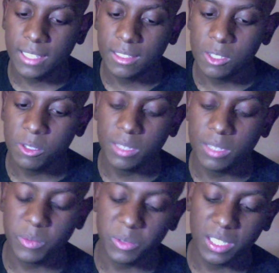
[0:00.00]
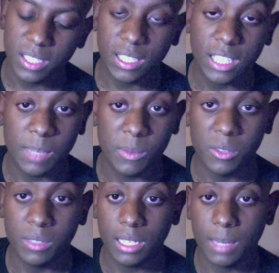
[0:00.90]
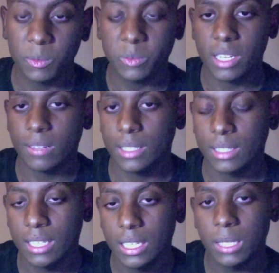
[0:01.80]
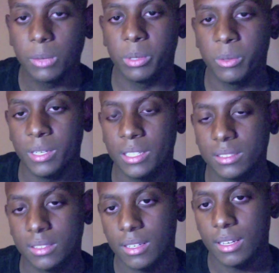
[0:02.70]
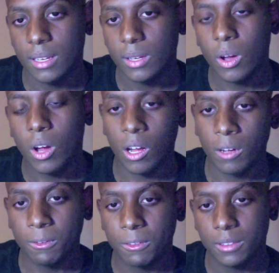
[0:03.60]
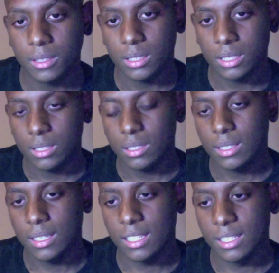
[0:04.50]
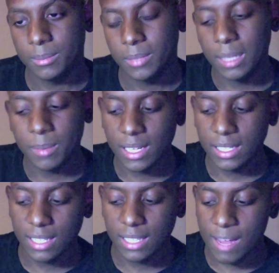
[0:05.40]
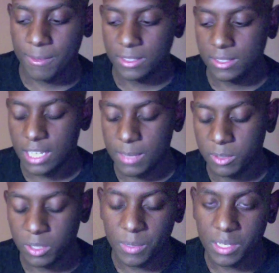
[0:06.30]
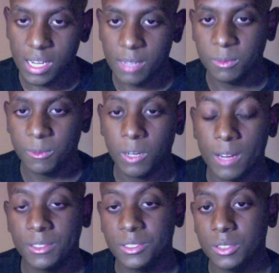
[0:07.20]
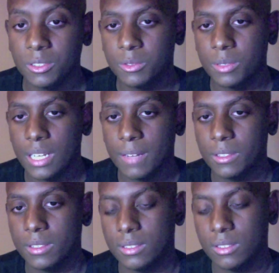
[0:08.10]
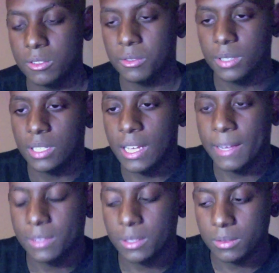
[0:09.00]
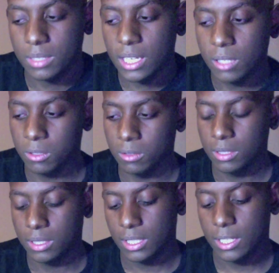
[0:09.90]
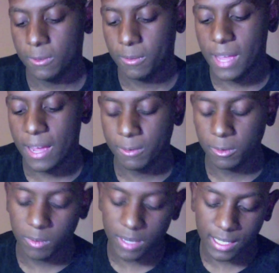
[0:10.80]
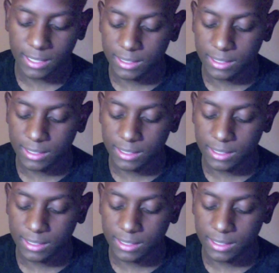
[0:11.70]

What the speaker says: And usually I'm supposed to get a chemo, and then I'm supposed to have like 3 weeks off. And I'm not going to have this chemo too many times before I have a surgery. After the surgery, I have to heal from that for a while.